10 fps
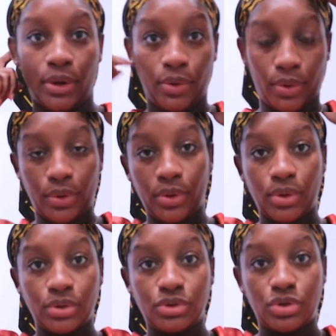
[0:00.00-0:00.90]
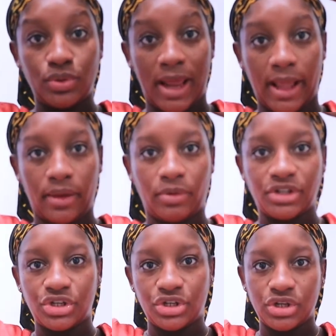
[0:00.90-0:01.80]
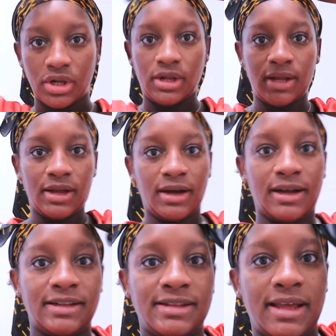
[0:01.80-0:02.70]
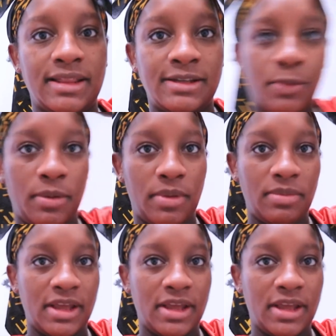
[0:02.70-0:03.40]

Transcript: go today which honestly at this point maybe